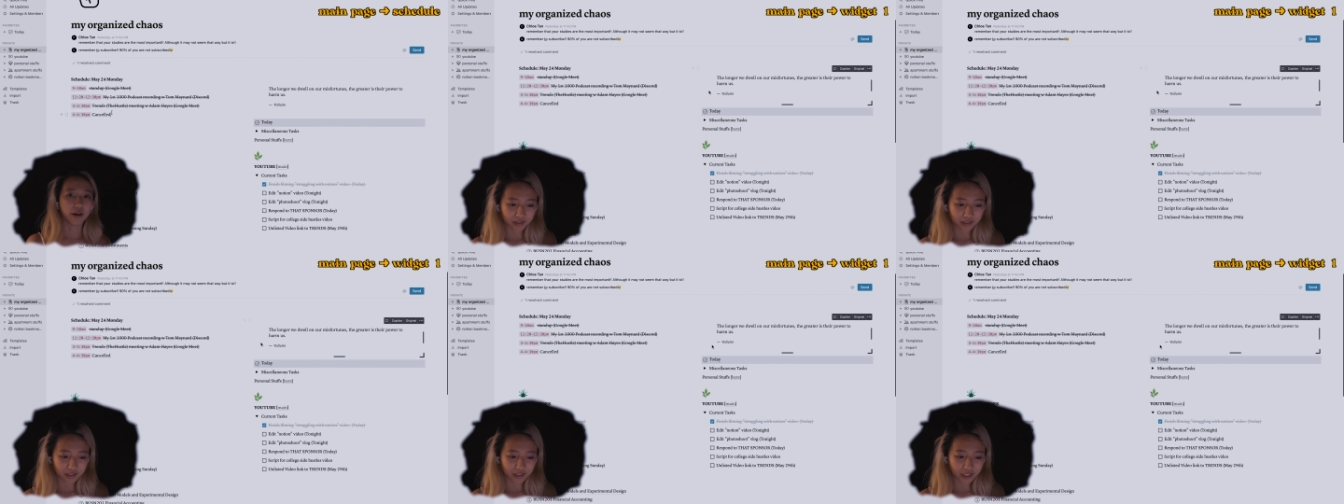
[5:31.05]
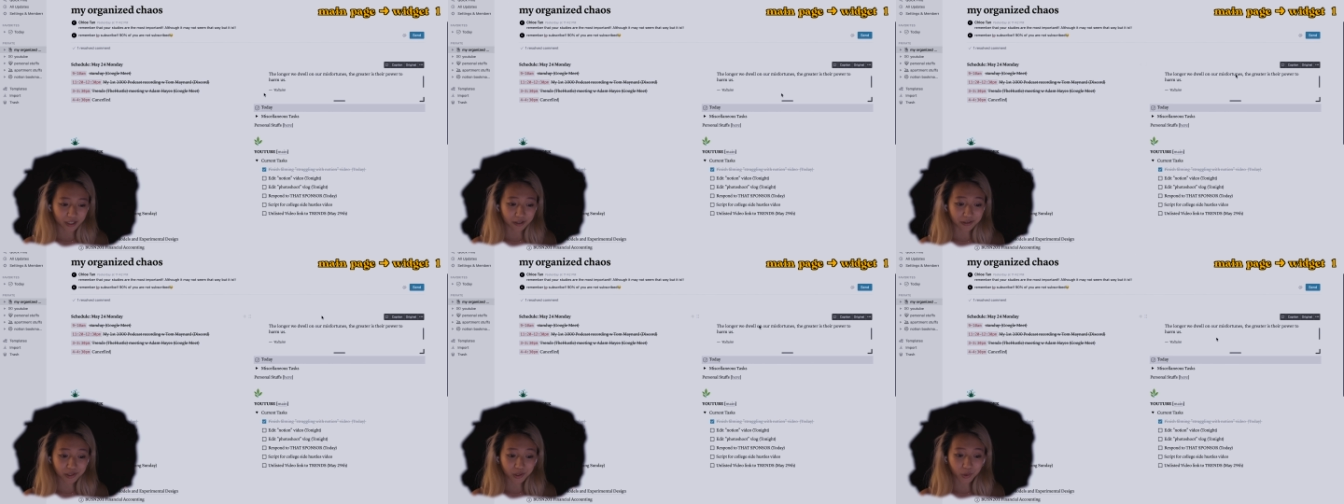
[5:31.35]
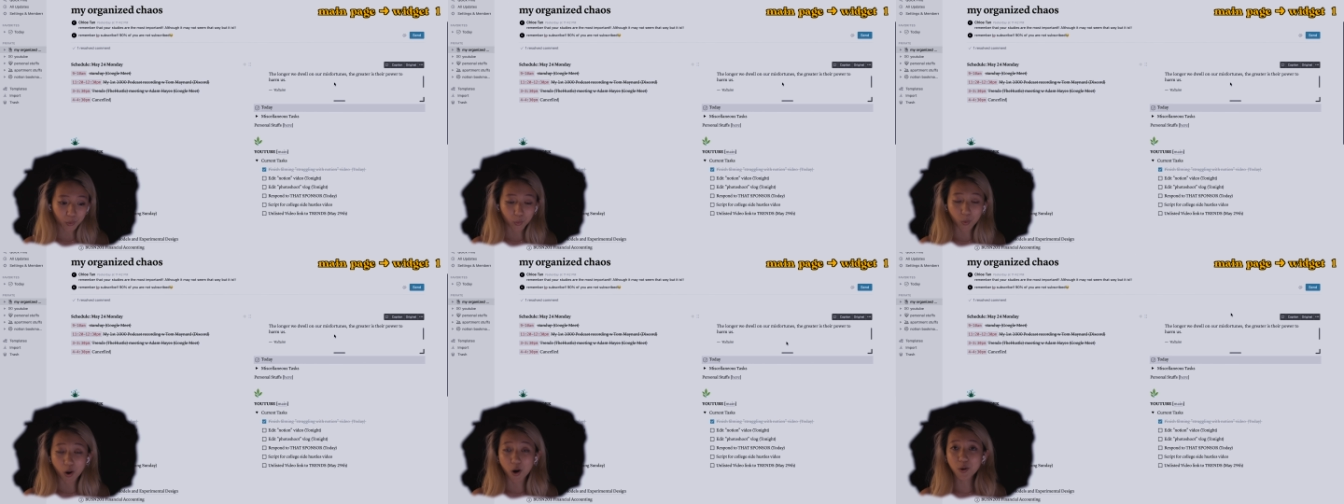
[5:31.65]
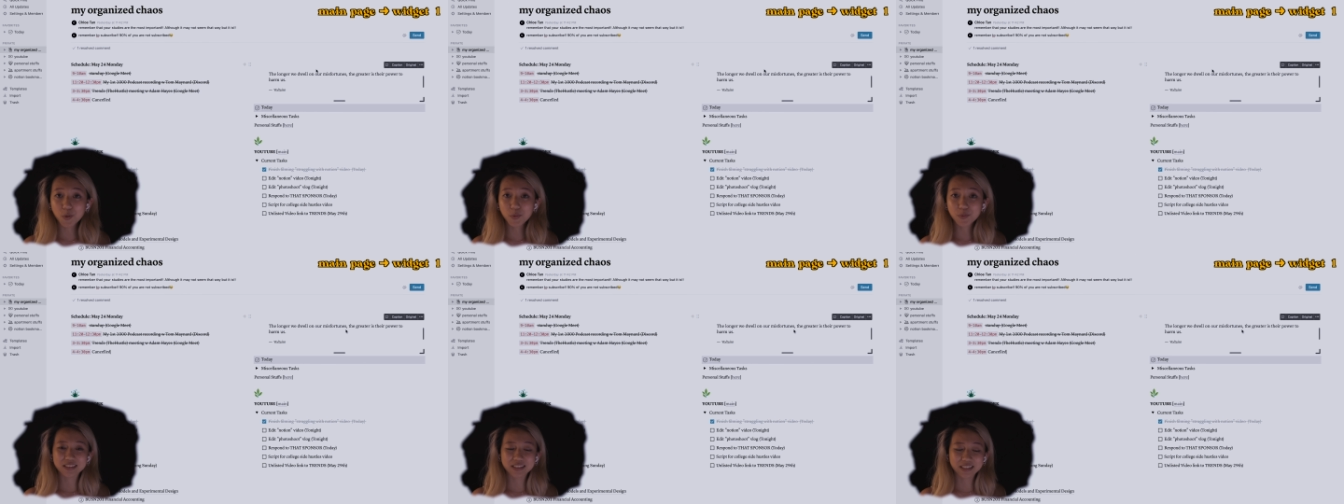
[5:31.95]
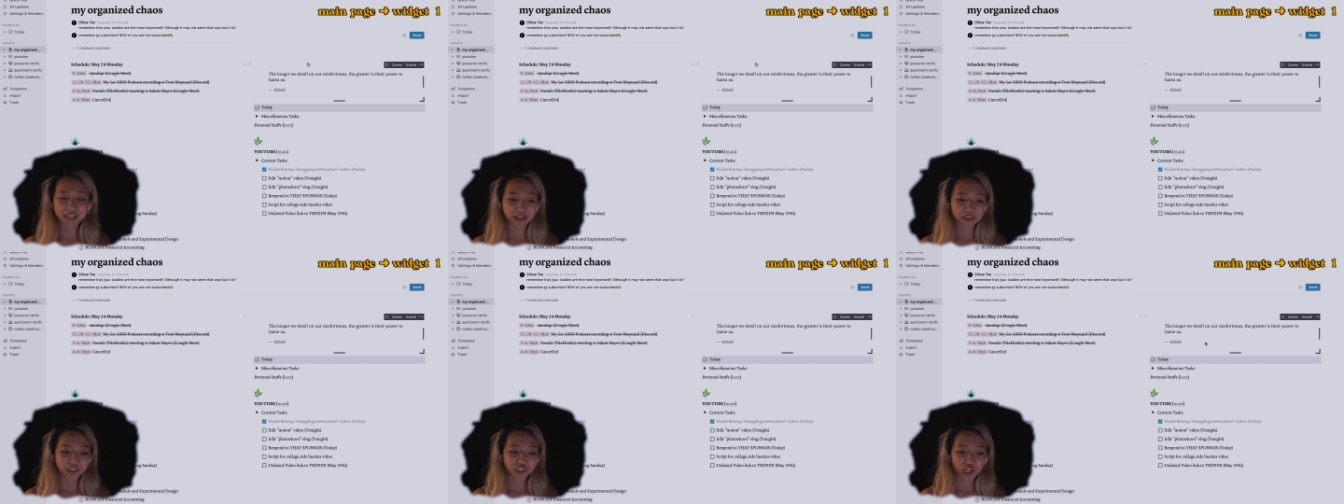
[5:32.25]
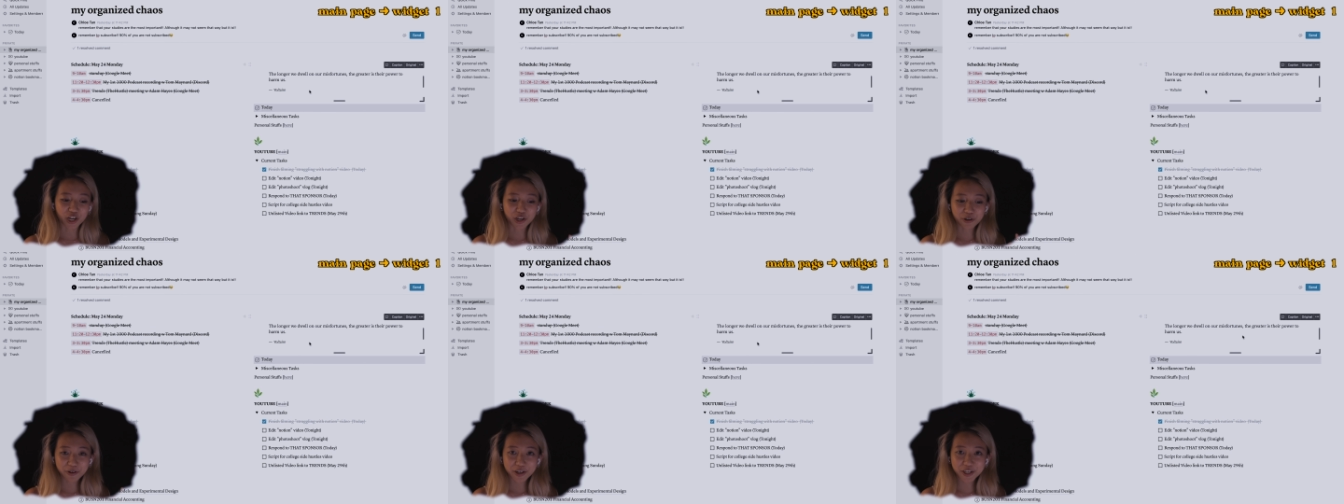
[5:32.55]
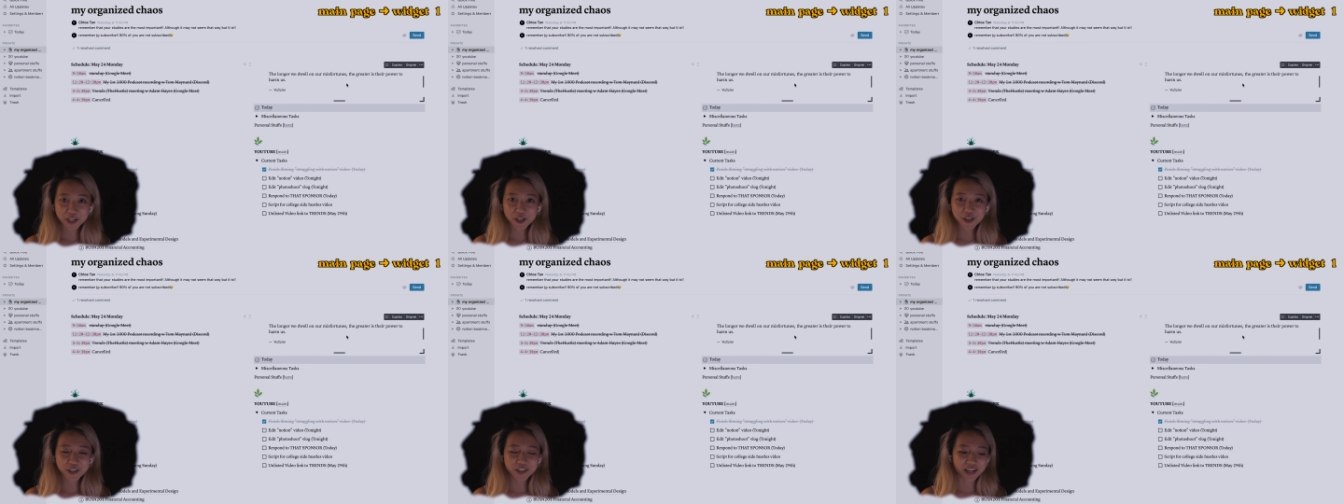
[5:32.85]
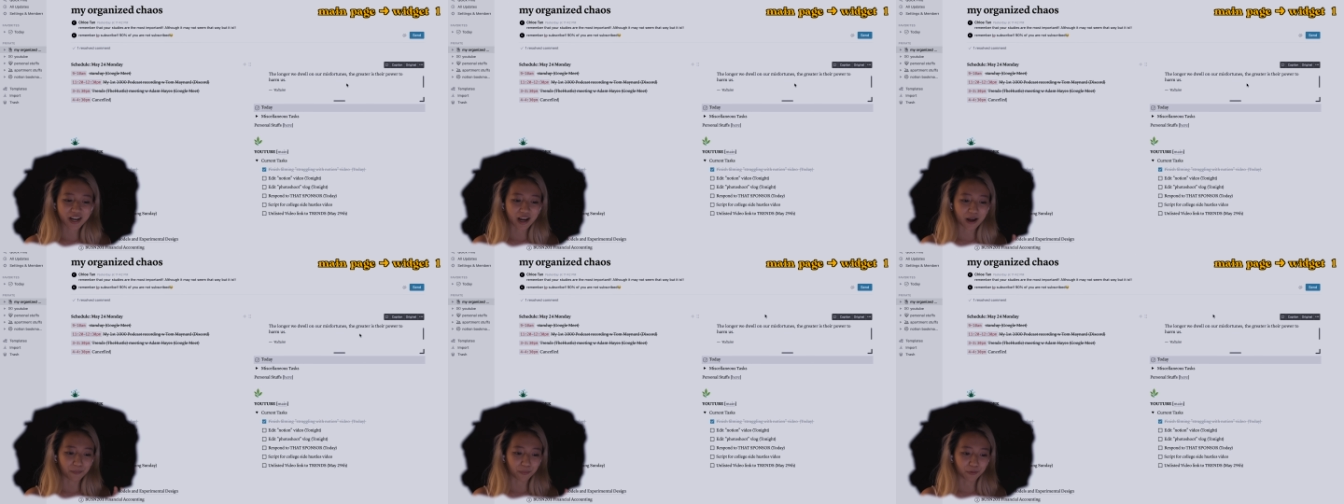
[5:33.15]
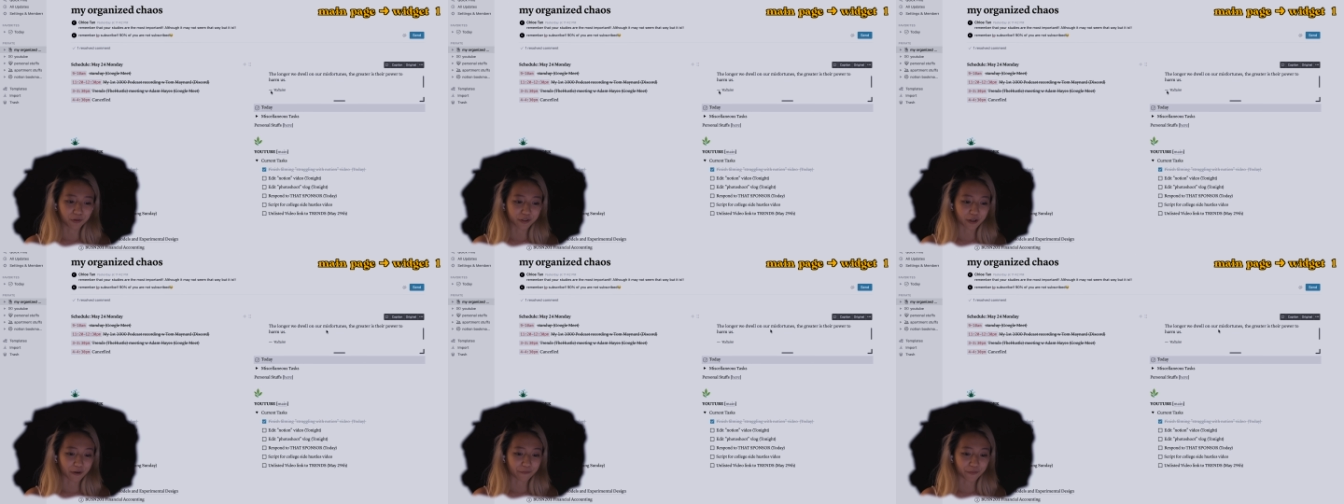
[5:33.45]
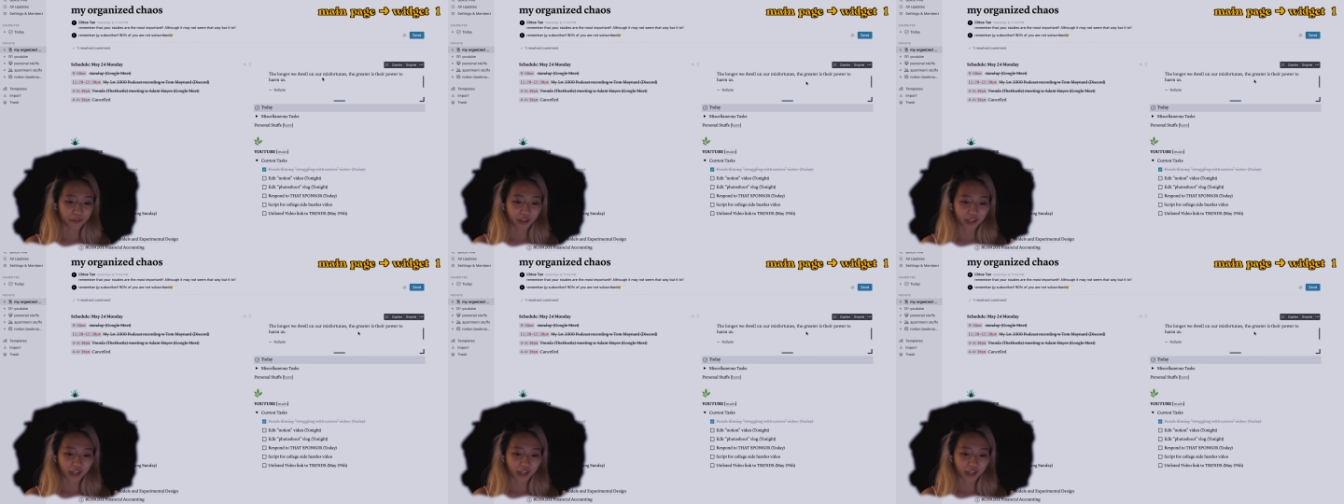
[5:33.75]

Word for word: Here's a quote, kind of generator that I pulled off the